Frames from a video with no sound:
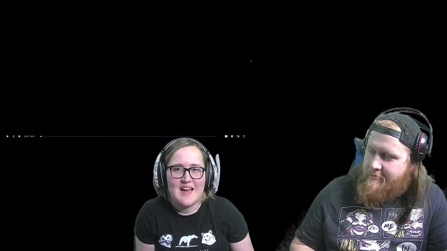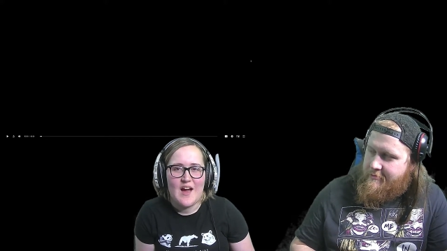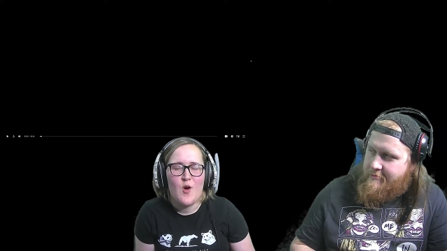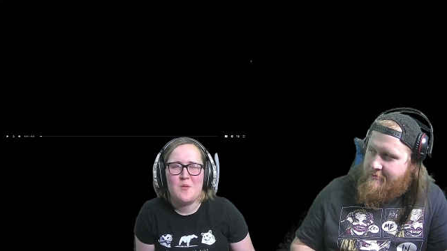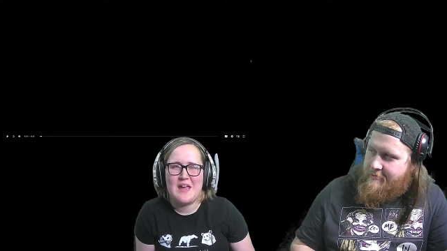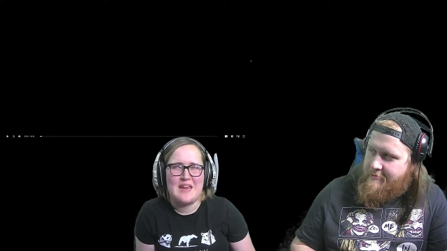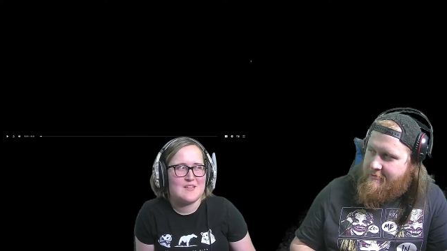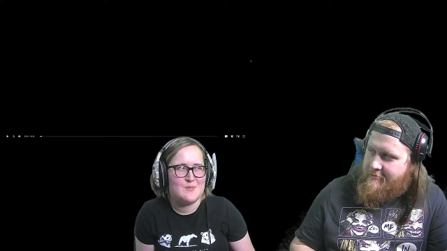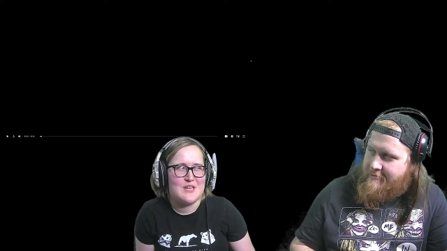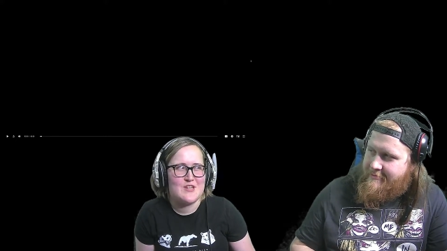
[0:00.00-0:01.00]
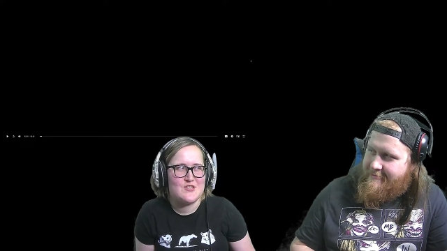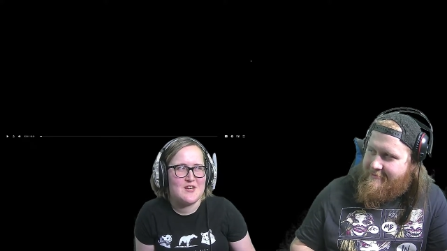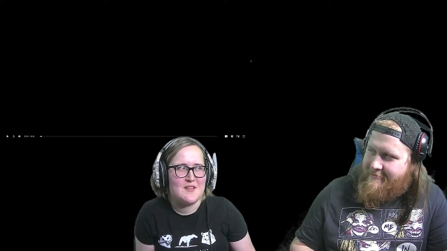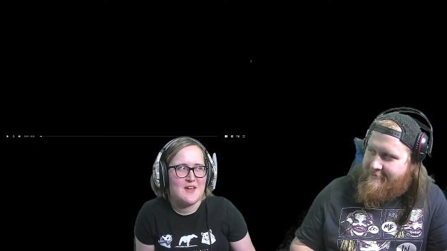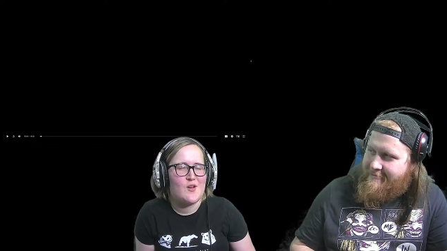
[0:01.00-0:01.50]
Speaker 1: hope we get an explanation
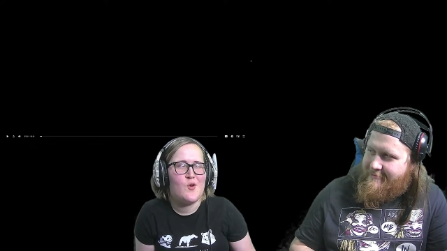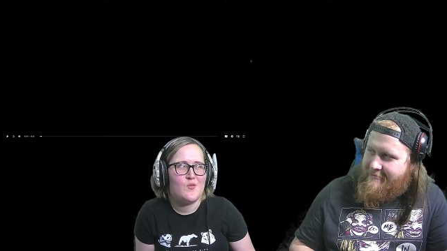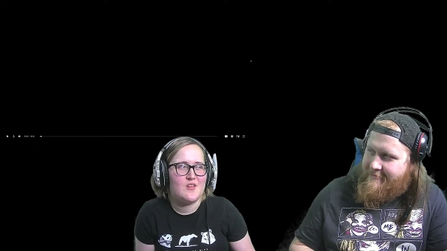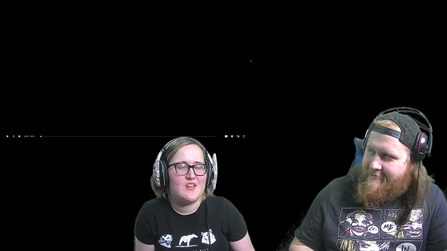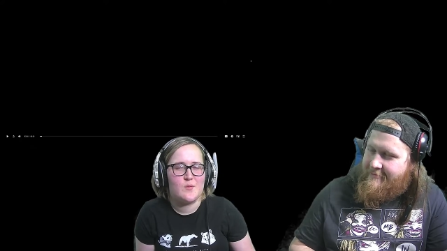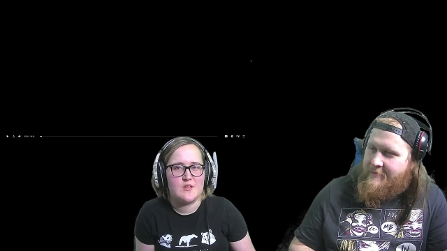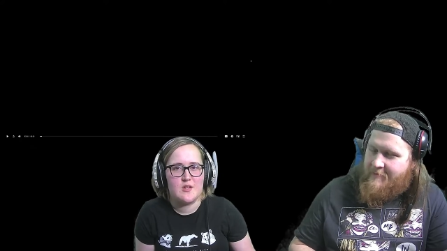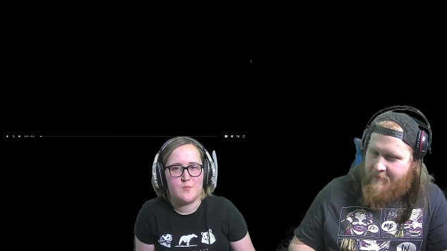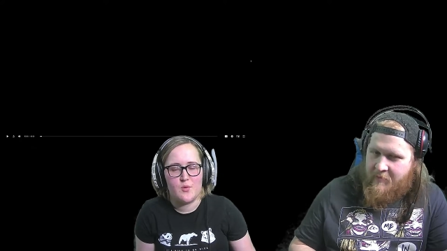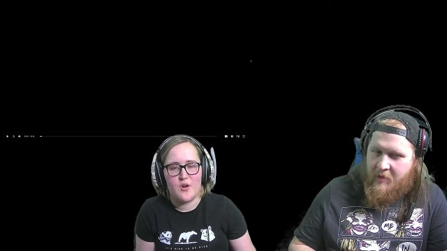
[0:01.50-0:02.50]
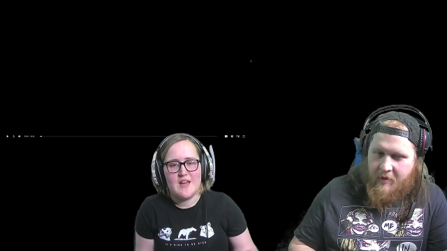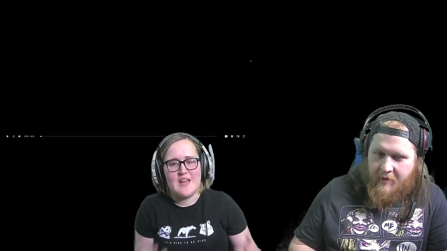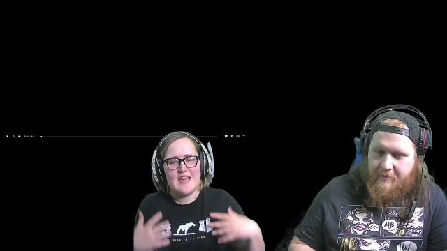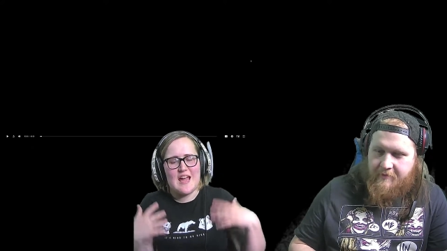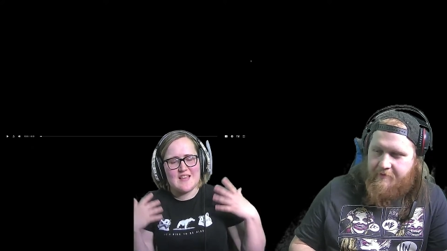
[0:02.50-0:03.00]
into that. I hope that we do. But
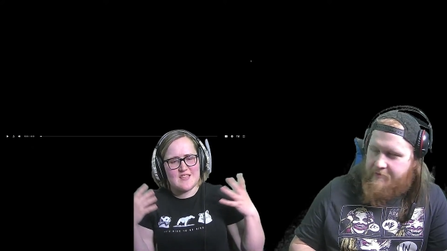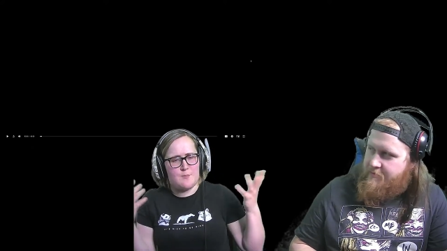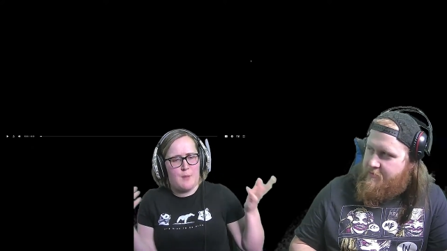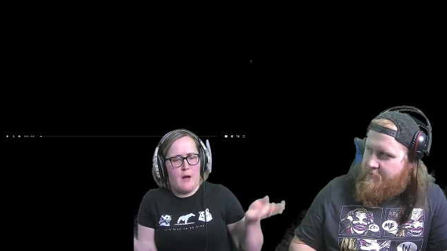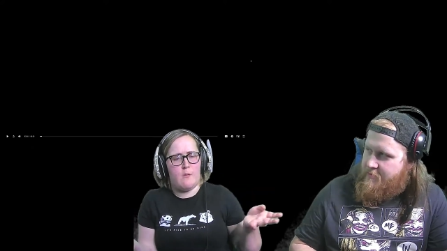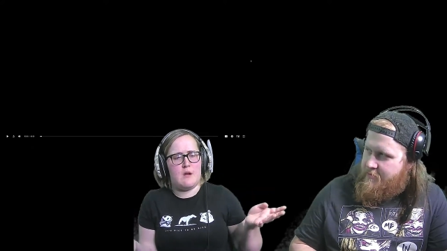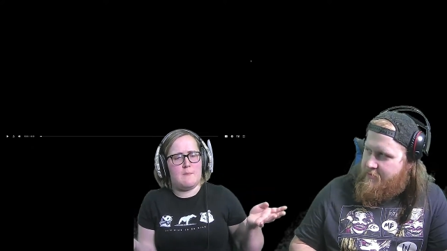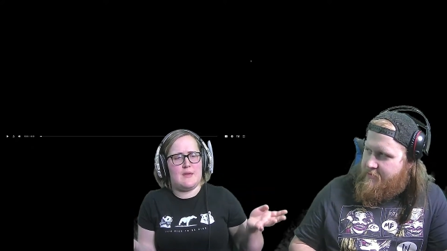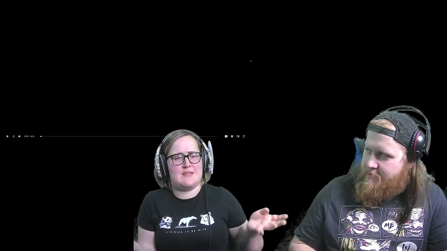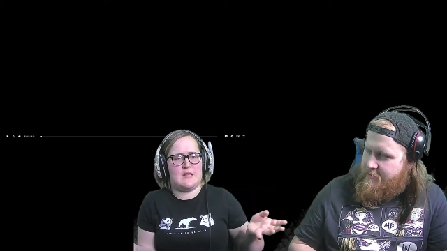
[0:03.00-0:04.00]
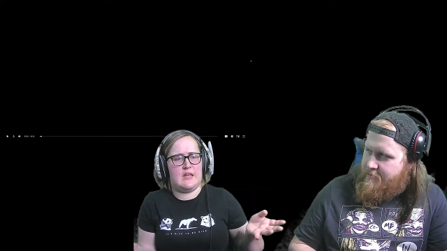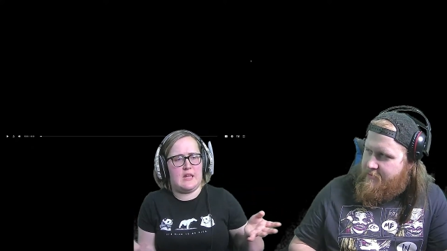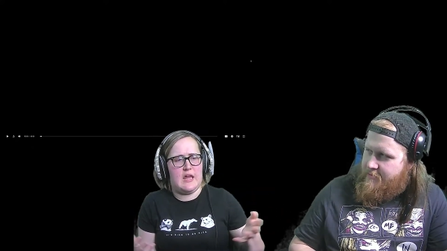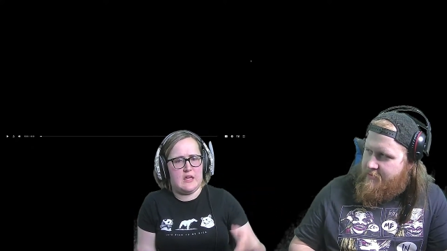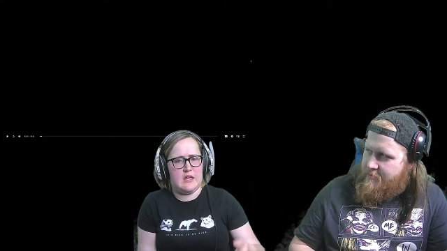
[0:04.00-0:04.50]
he has this power. He basically
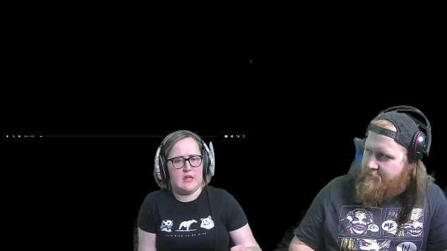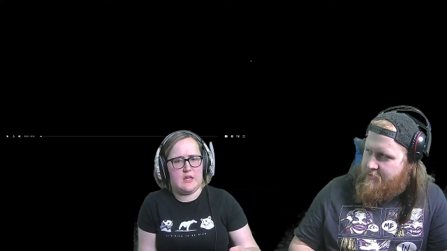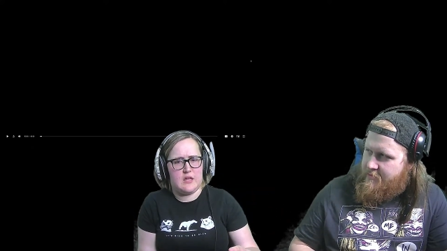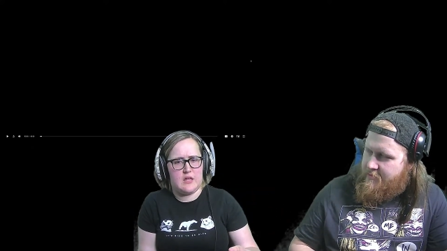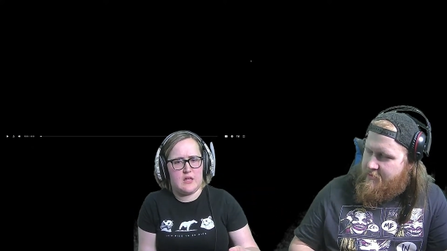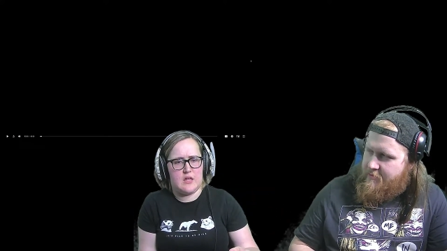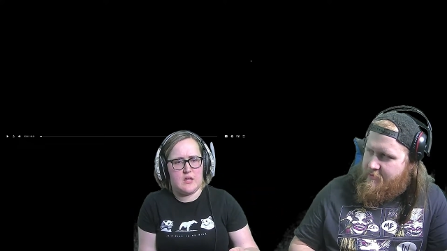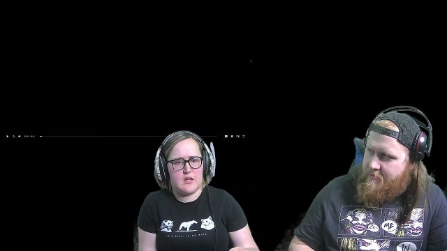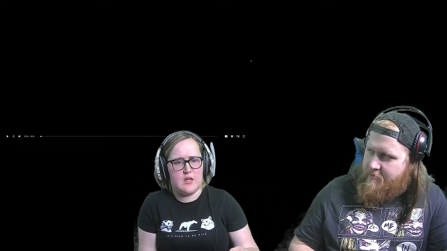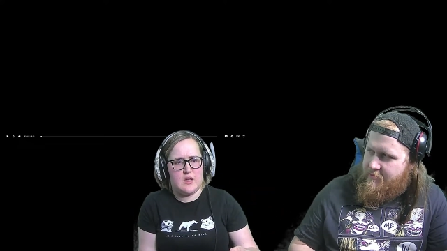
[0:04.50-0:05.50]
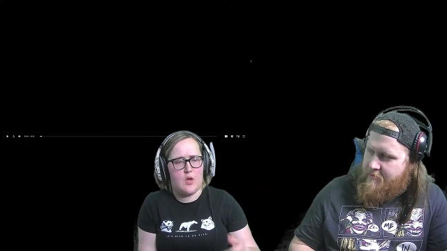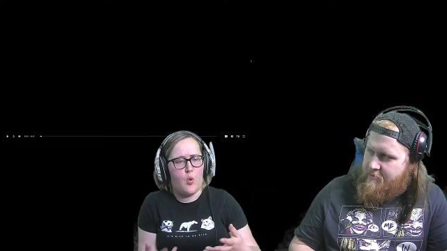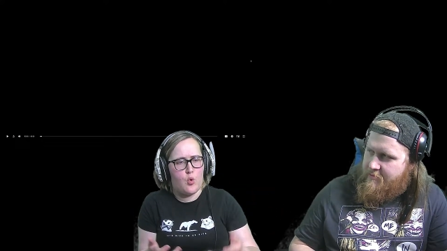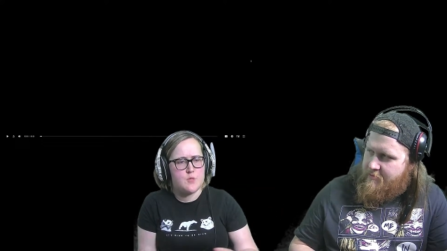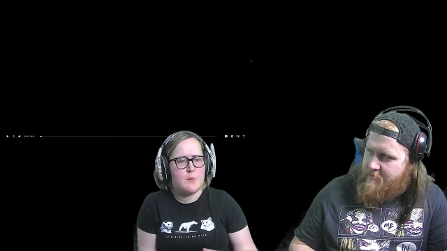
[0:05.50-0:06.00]
like he
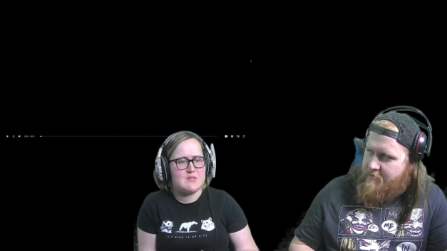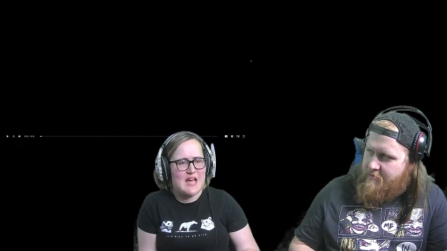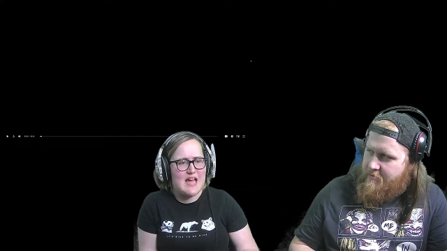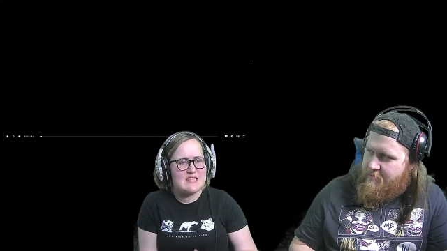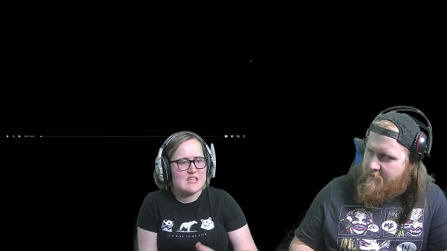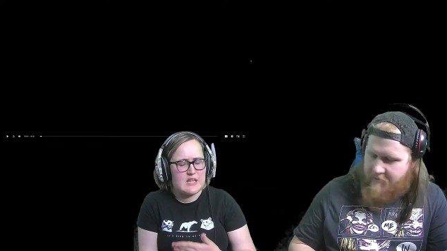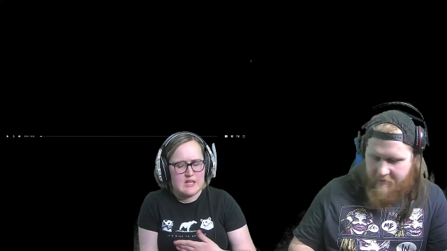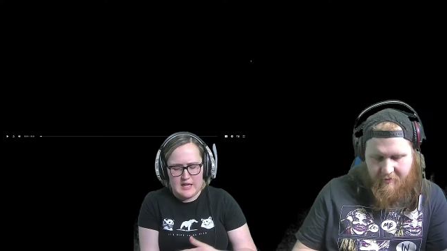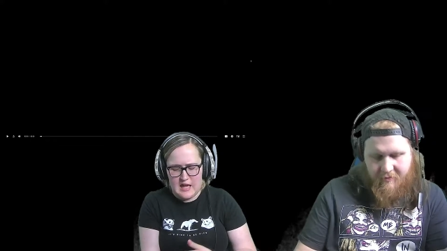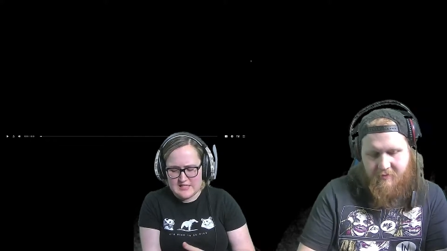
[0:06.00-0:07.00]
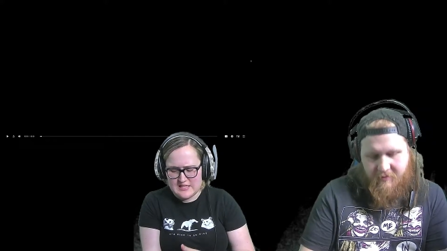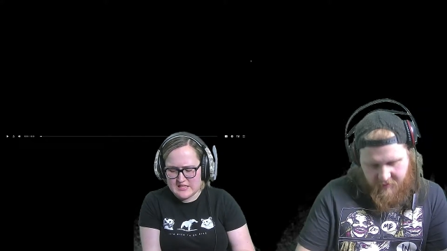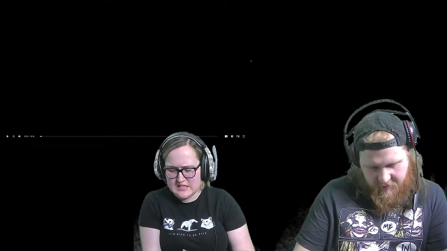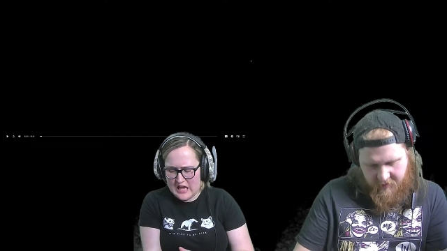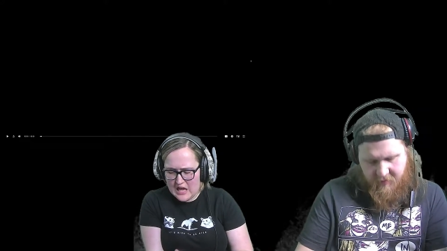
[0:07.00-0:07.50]
holds people's hands and he like has a
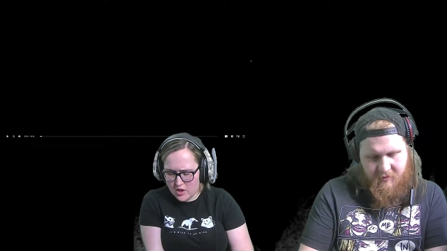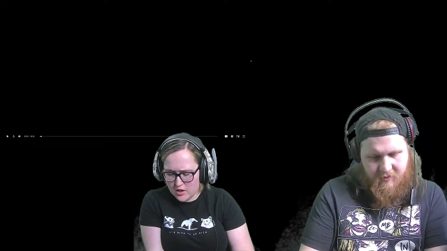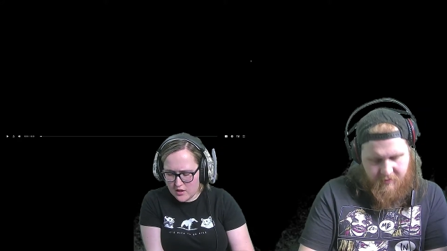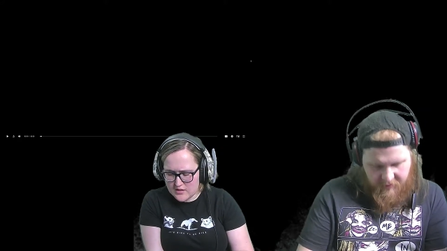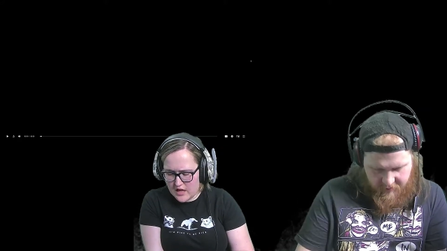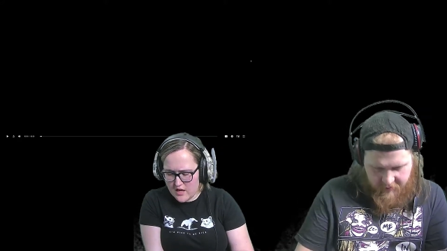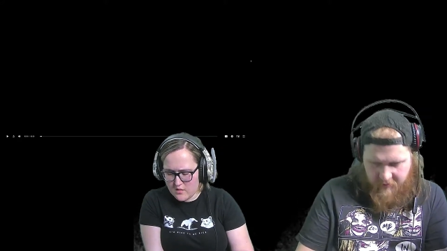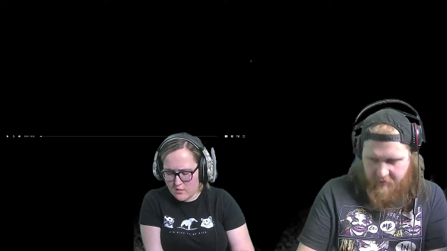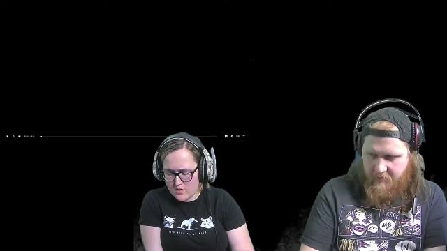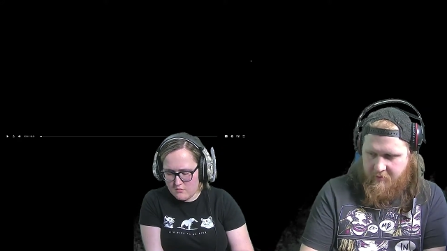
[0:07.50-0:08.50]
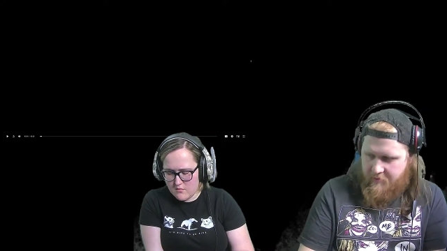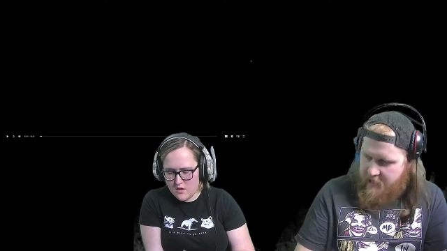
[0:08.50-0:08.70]
scale tattoo on him.